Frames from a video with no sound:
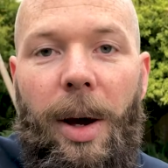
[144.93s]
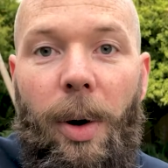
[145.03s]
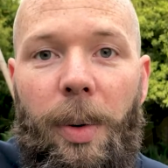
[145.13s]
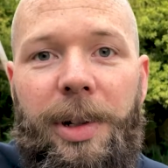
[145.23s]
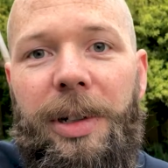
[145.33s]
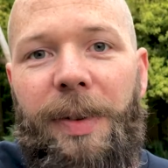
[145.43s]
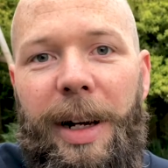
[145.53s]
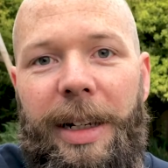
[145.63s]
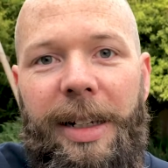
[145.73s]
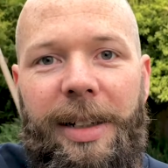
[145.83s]
Oh, and just
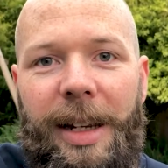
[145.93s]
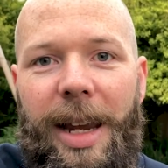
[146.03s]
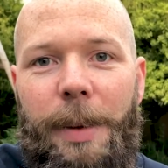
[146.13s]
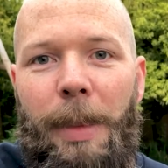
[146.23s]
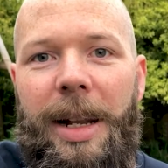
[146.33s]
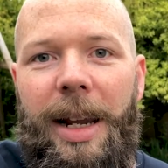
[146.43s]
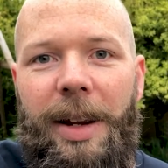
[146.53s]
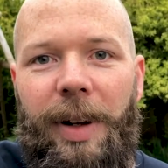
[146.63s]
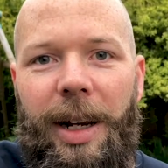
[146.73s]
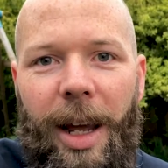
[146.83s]
finally to say, Monday
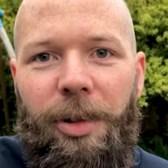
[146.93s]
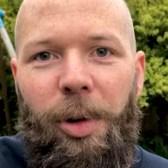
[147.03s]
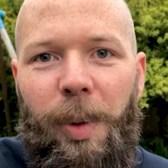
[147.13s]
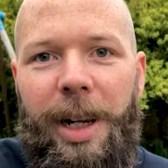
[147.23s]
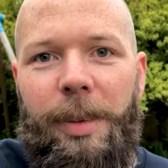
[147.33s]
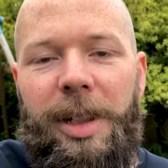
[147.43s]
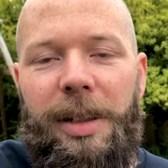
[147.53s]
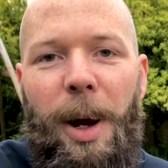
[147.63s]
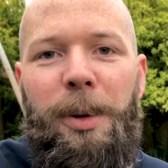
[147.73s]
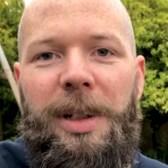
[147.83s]
evening, Andrew Williams
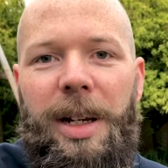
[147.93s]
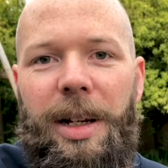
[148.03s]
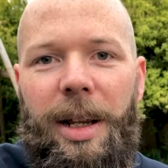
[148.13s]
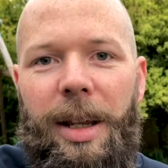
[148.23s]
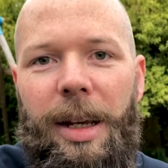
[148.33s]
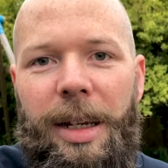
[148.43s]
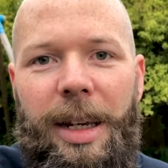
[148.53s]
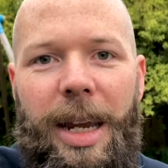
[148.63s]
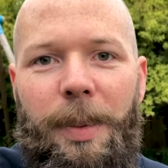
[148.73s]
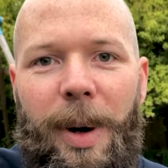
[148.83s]
is hosting another
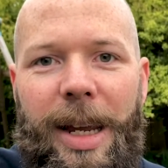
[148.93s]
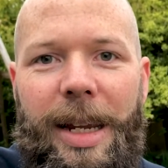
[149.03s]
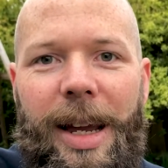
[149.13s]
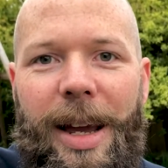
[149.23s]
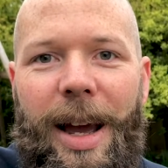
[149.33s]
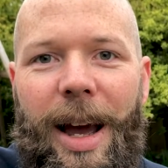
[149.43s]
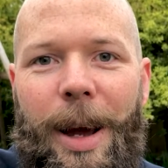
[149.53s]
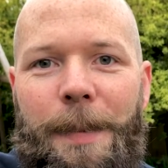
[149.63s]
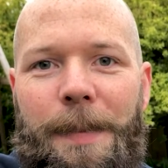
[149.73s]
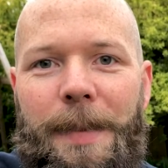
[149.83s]
Gateway
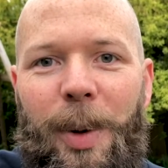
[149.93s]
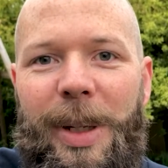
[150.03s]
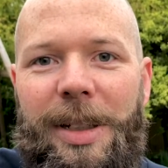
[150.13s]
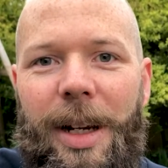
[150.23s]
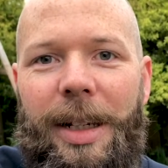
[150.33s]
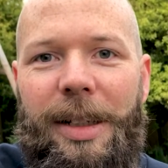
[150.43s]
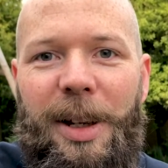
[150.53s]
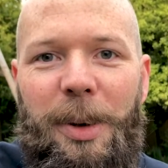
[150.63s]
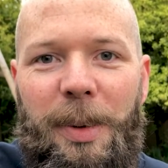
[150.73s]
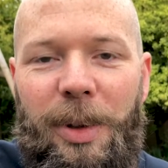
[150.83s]
um, quiz night.
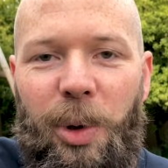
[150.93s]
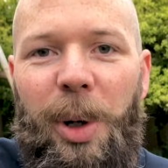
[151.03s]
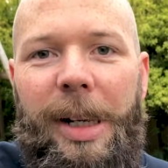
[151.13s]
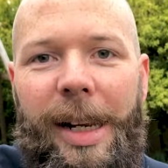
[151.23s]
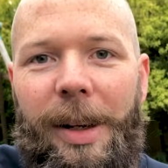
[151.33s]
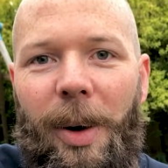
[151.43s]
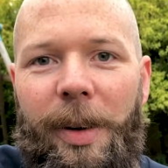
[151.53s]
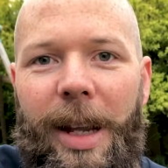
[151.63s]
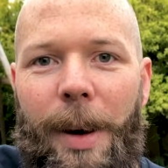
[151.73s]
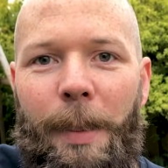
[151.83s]
So join in
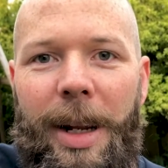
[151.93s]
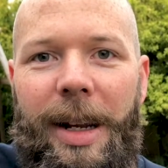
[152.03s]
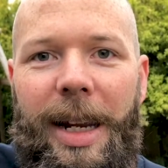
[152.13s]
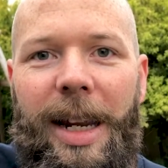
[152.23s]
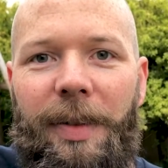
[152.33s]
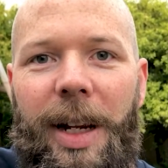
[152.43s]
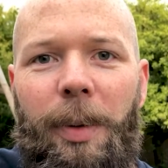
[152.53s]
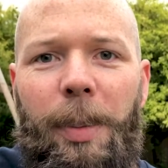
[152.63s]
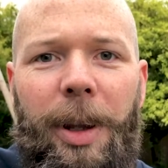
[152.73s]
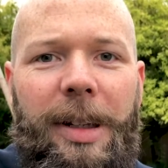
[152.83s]
on that Monday evening.
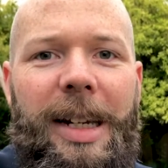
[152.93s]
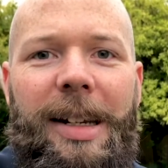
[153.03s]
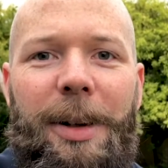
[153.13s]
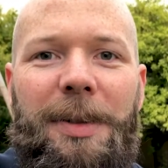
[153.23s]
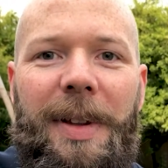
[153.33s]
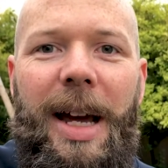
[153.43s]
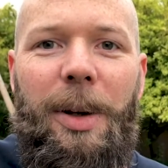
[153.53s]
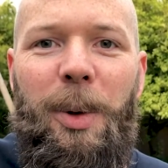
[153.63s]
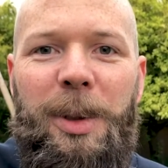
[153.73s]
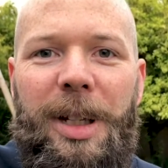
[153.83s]
We'll put the details for that
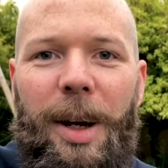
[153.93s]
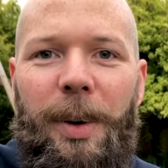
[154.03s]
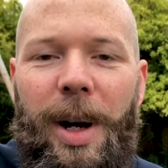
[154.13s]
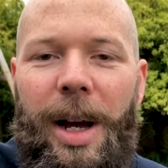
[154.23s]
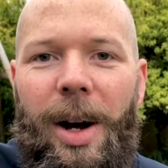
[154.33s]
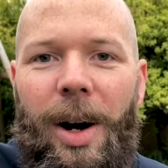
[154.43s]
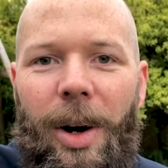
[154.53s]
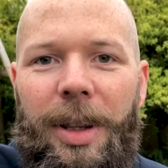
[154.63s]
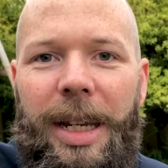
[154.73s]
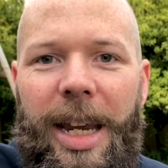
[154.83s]
also
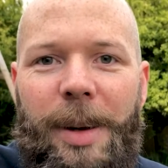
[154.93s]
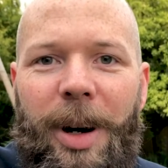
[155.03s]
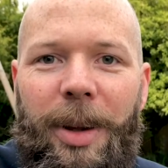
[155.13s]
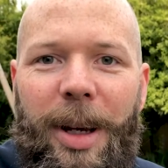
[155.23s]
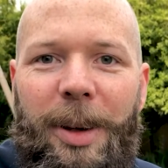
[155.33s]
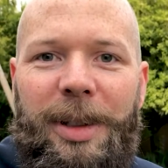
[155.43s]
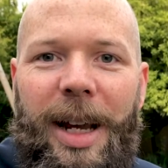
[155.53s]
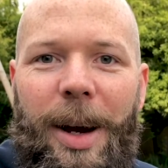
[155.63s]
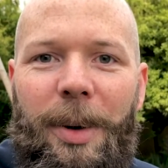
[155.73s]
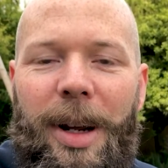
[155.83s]
on the email that goes
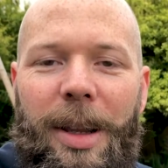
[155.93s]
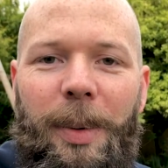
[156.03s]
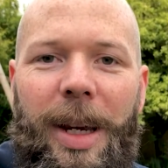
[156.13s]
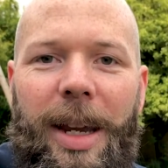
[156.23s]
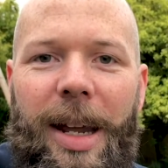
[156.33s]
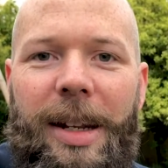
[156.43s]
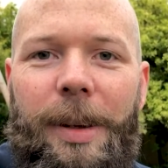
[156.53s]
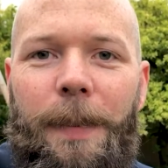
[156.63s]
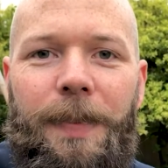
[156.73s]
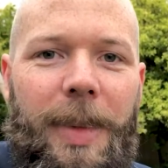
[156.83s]
out at the weekend.
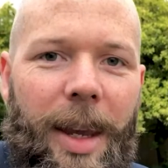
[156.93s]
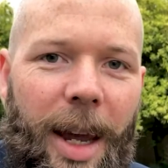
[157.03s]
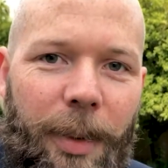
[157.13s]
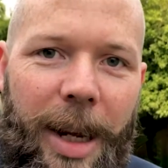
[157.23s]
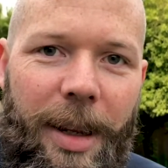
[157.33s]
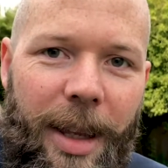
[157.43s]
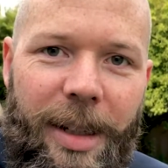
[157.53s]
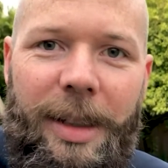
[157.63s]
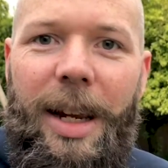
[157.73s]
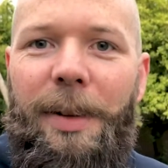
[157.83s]
Anyway,
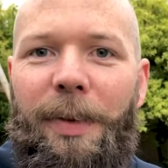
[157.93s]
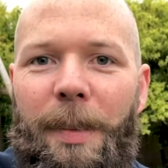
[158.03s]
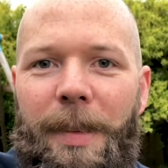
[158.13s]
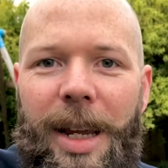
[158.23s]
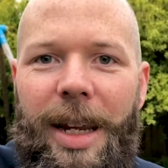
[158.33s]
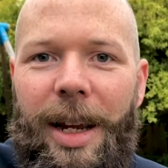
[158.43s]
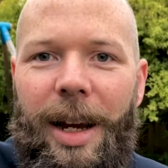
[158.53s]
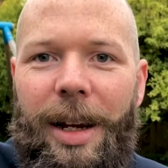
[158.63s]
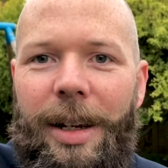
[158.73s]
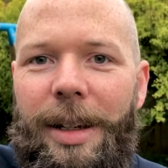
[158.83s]
that's it from me.
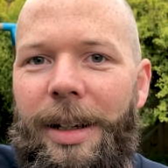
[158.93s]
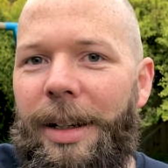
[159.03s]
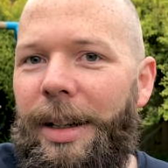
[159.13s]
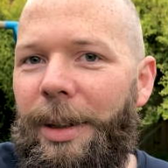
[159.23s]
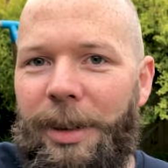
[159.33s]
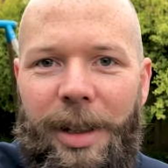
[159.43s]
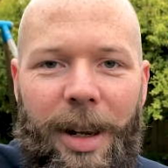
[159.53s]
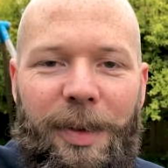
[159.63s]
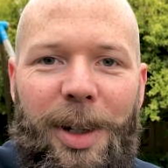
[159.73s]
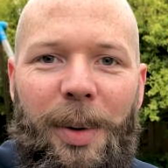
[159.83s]
Uh, lots of
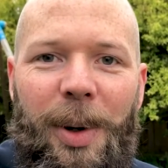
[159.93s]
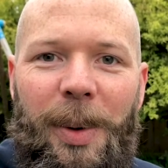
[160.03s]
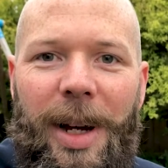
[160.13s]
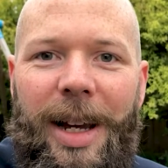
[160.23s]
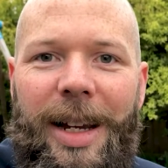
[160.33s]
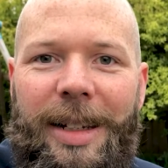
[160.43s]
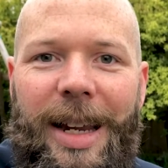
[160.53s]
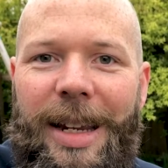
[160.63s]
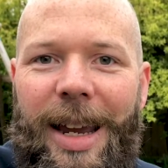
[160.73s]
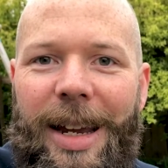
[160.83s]
love to you all.
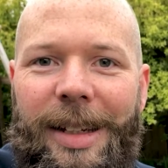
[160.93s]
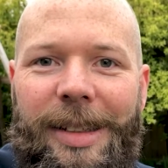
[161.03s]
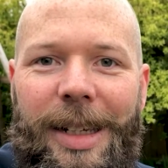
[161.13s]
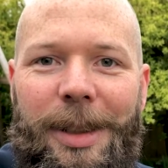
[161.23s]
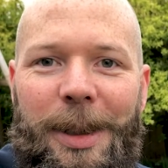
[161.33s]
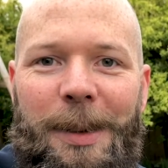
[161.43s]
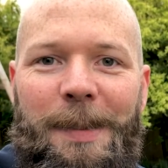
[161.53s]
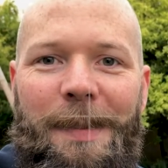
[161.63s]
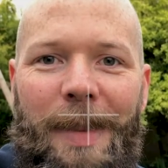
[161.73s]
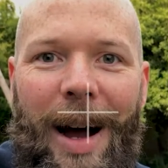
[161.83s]
Take care. See you
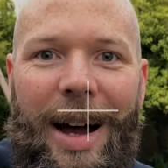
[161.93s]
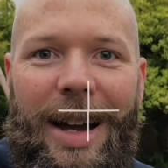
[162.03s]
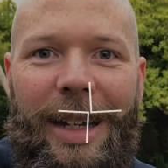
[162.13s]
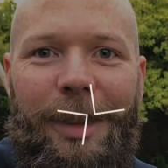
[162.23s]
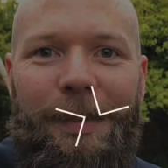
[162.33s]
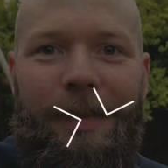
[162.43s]
soon. Bye.